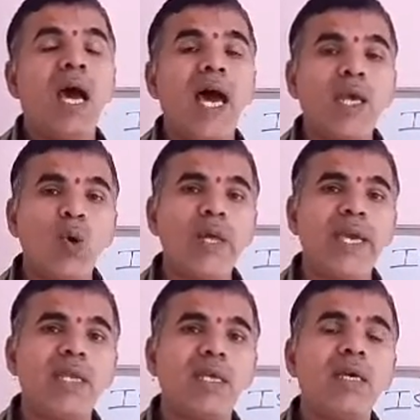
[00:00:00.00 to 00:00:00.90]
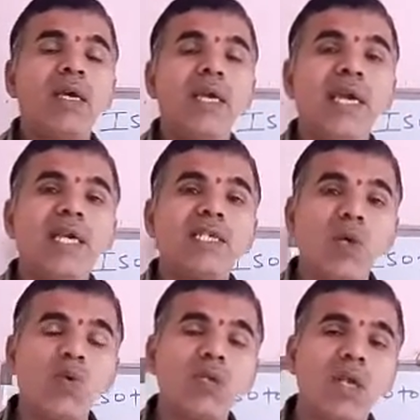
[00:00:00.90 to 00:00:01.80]
Iodine is
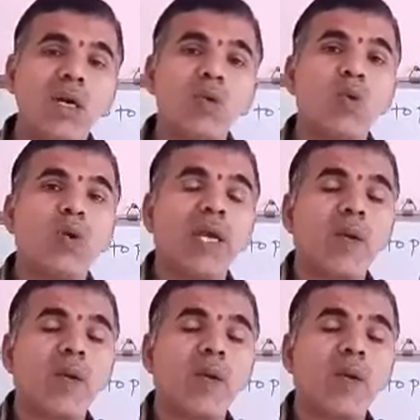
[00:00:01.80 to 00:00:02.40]
used to